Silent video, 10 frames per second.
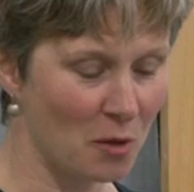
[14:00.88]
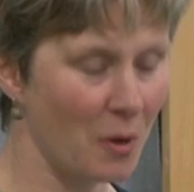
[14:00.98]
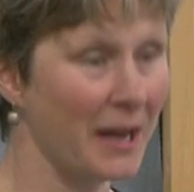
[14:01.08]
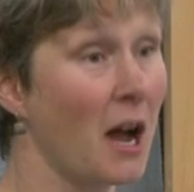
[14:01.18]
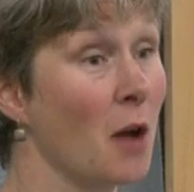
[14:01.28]

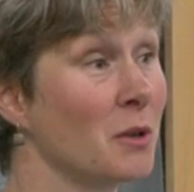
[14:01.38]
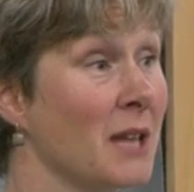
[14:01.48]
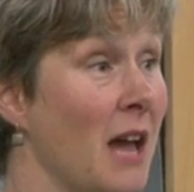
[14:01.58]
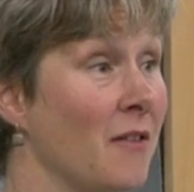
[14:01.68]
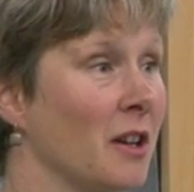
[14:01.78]
way, I was
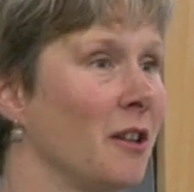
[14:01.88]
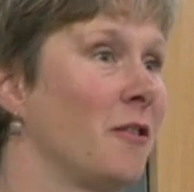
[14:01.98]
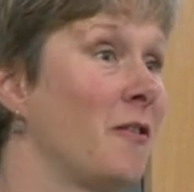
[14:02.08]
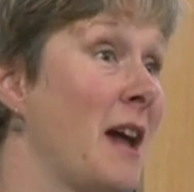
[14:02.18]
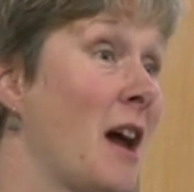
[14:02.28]
having an
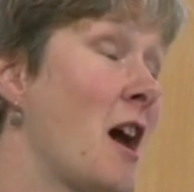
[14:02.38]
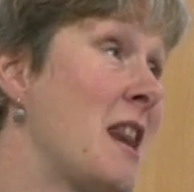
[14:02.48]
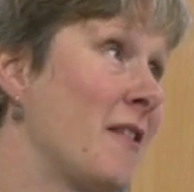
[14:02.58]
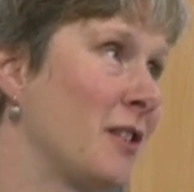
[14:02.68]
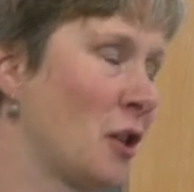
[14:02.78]
affair, I
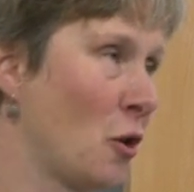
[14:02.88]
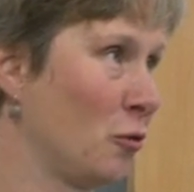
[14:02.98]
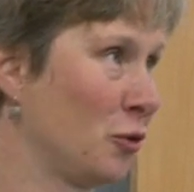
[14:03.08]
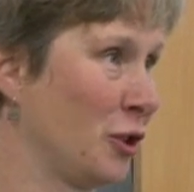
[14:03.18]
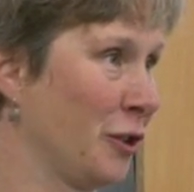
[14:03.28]
never
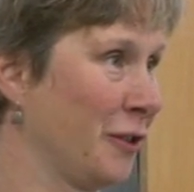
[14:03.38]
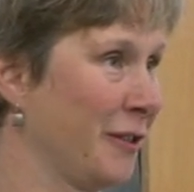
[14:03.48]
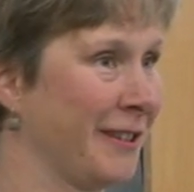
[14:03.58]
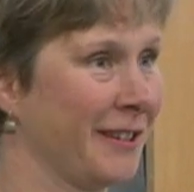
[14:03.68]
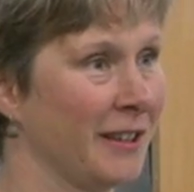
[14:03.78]
told you.
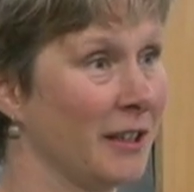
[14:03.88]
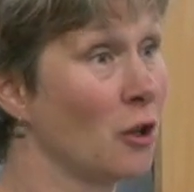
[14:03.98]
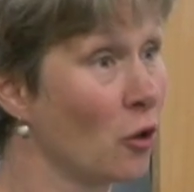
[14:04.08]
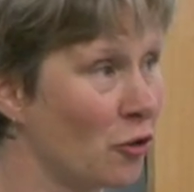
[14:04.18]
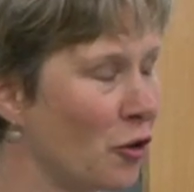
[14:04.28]

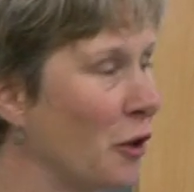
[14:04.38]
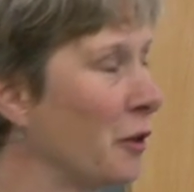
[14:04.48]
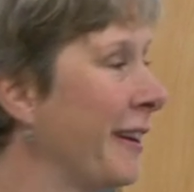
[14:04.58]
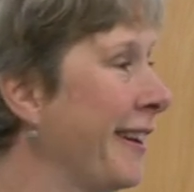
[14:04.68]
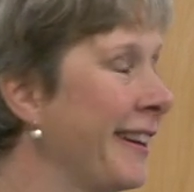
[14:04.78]
Not true.
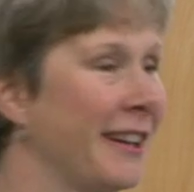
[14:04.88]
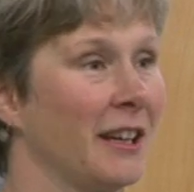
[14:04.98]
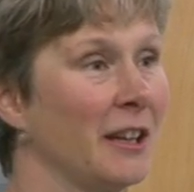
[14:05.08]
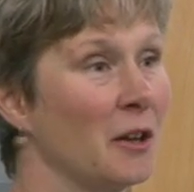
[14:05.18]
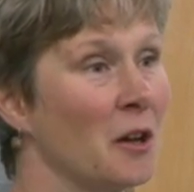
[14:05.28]

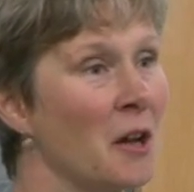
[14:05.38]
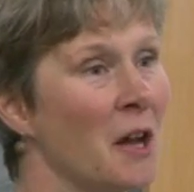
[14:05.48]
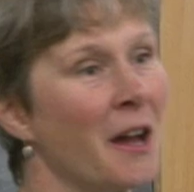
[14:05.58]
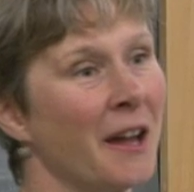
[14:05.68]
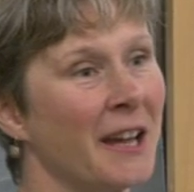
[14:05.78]

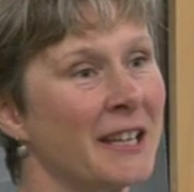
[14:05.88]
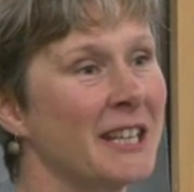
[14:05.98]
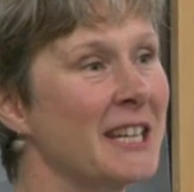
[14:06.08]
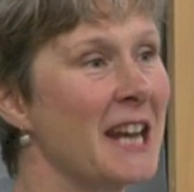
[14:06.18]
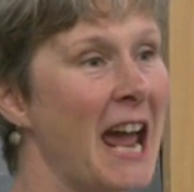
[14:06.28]

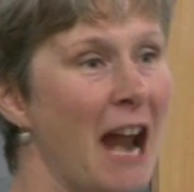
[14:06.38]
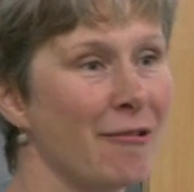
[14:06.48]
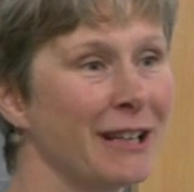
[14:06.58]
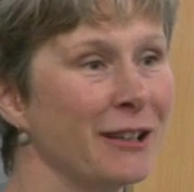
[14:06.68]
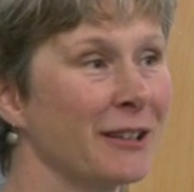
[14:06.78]
Didn't
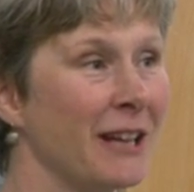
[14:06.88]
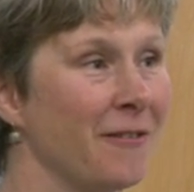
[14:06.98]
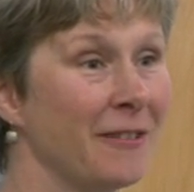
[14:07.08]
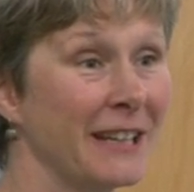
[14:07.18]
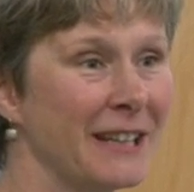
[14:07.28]
Harry look
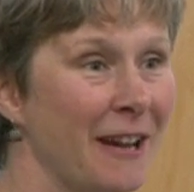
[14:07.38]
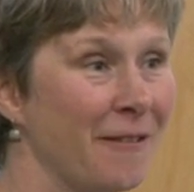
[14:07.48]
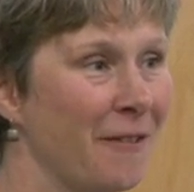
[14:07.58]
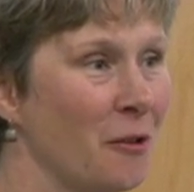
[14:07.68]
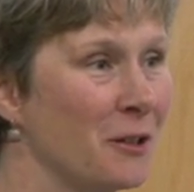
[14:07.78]
lovely in that
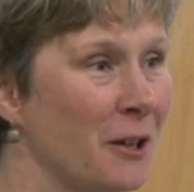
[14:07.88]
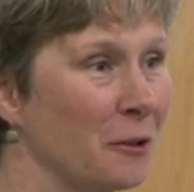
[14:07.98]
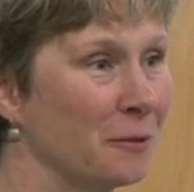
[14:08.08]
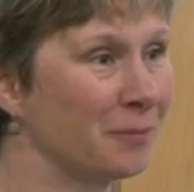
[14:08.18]
photo?